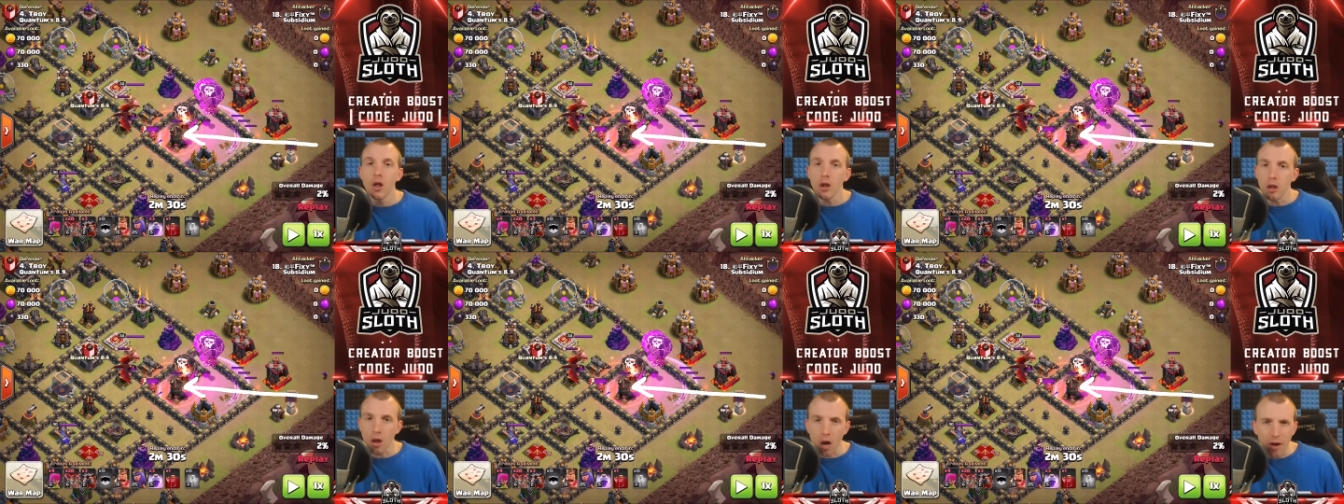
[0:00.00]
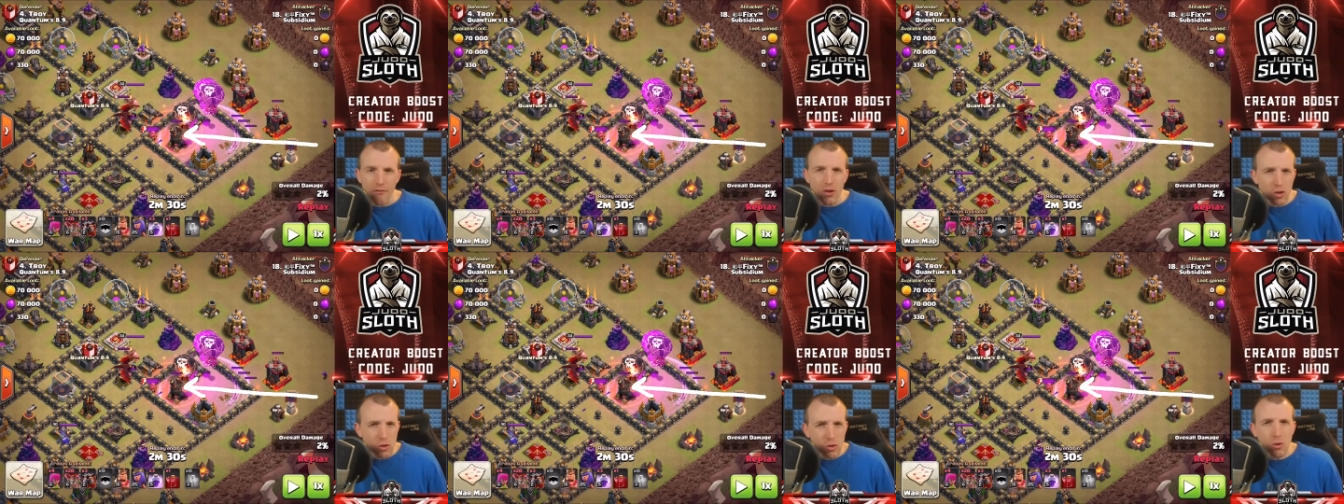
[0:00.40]

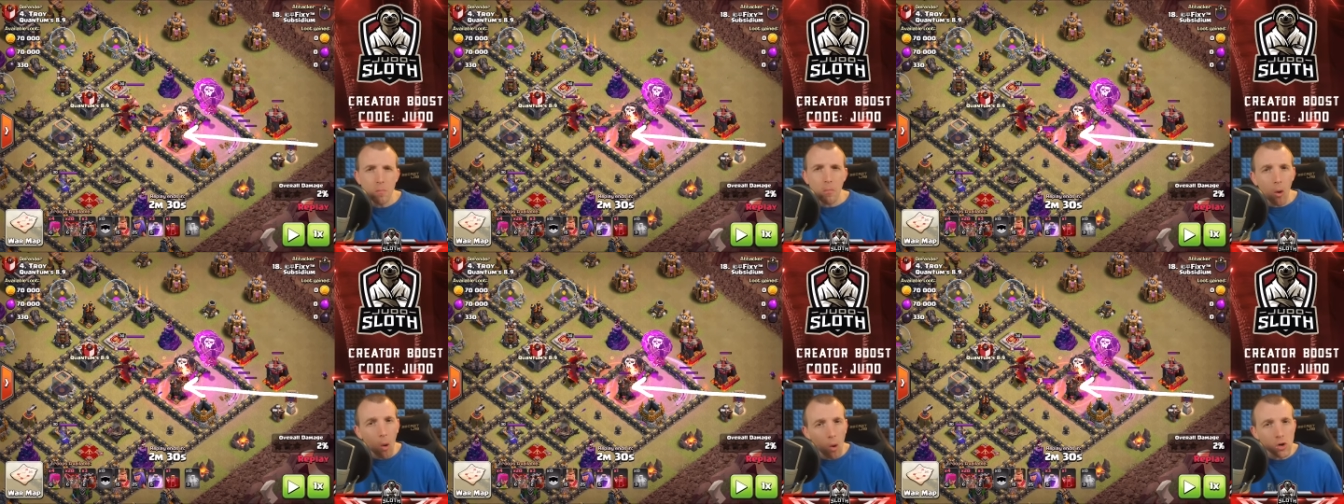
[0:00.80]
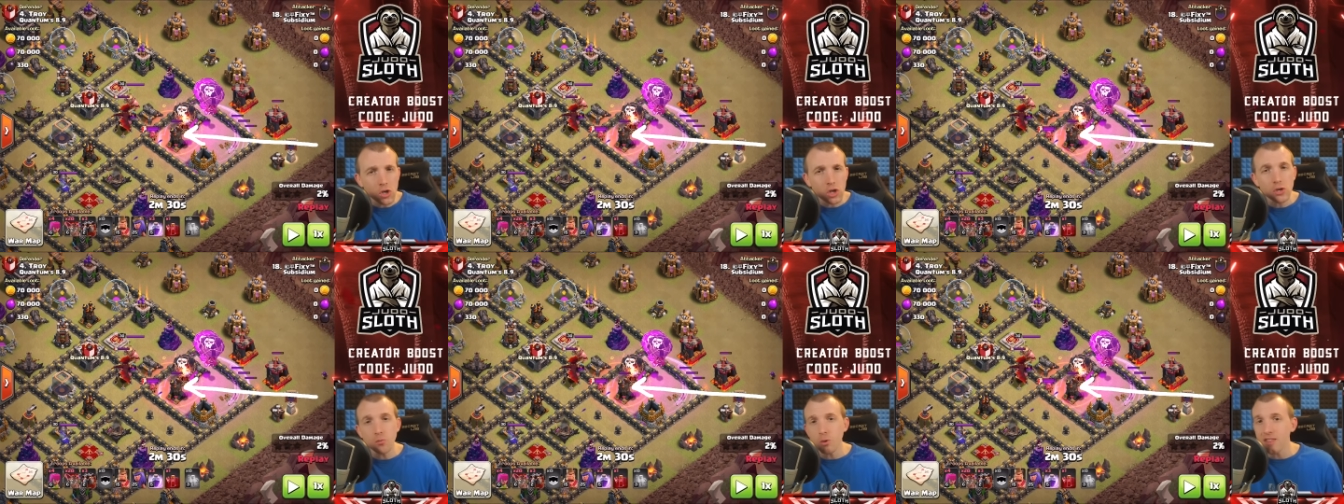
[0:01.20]
LavaLoon
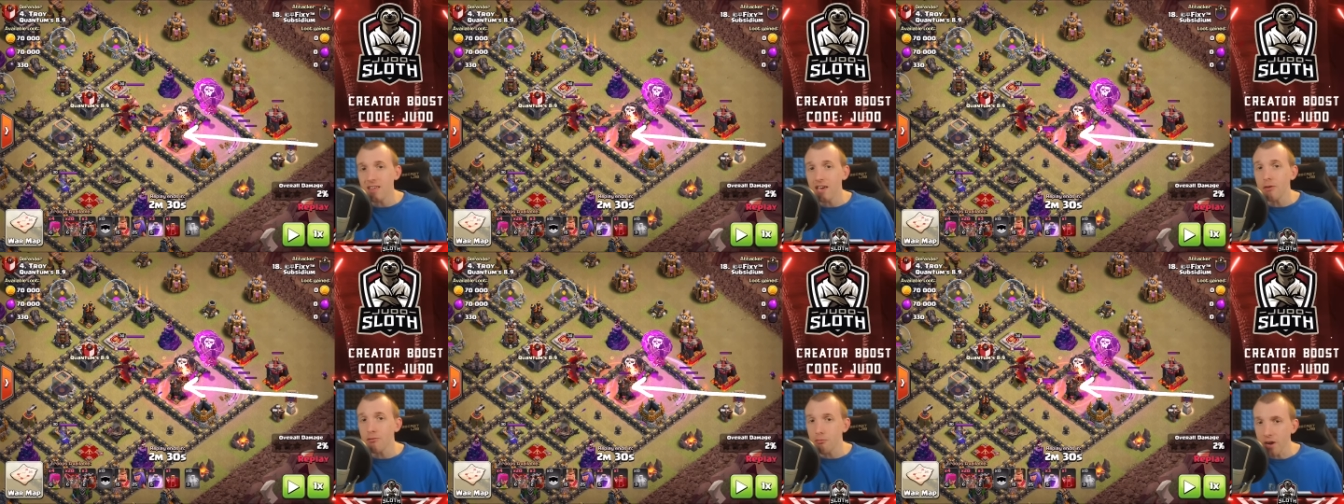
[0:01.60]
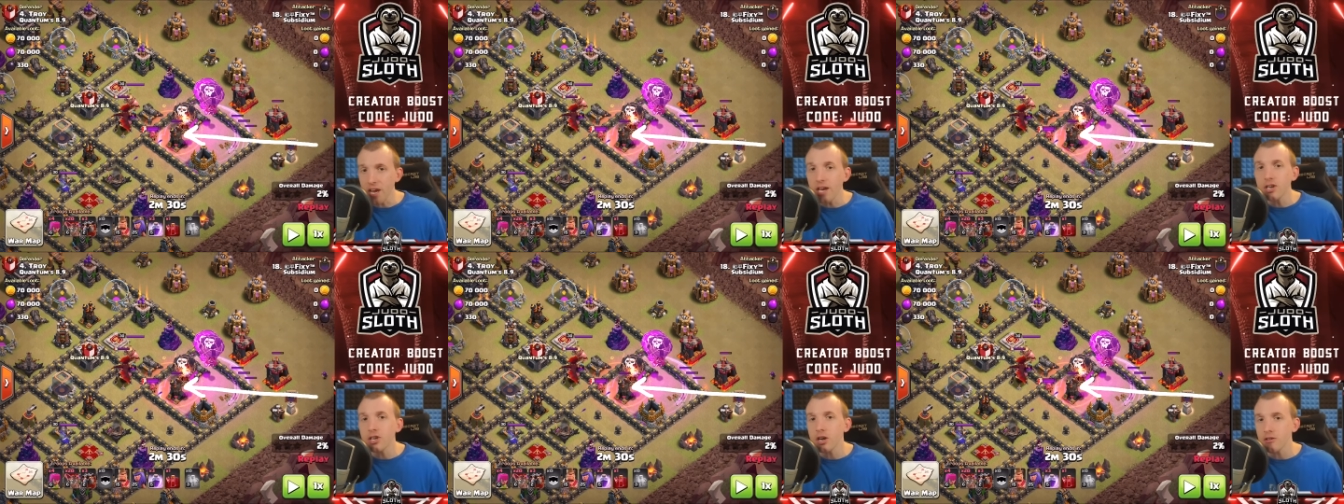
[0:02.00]
portion with a
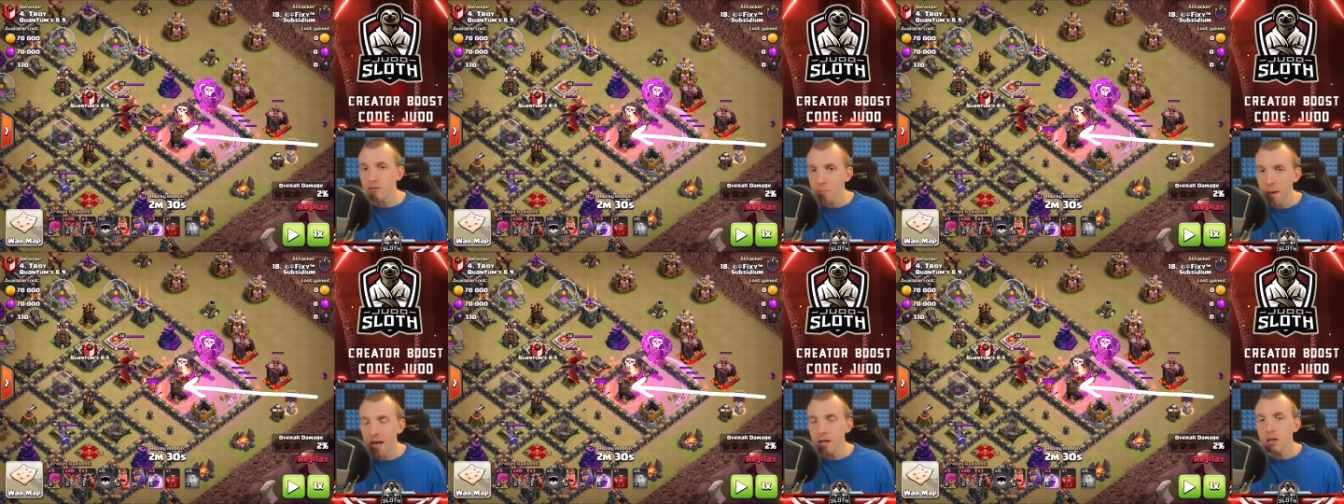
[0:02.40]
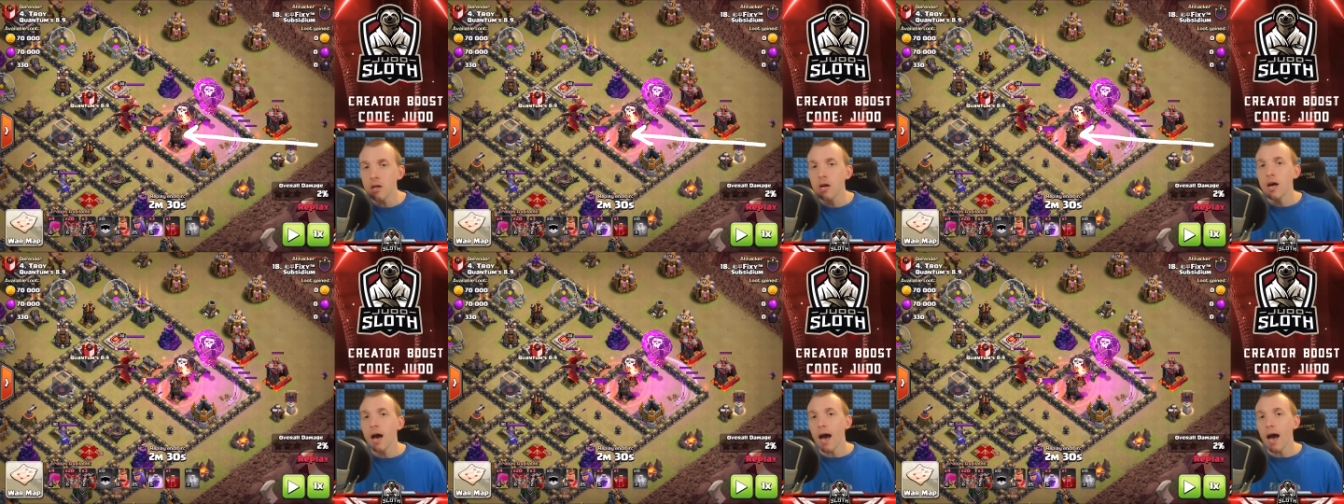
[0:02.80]
rage spell,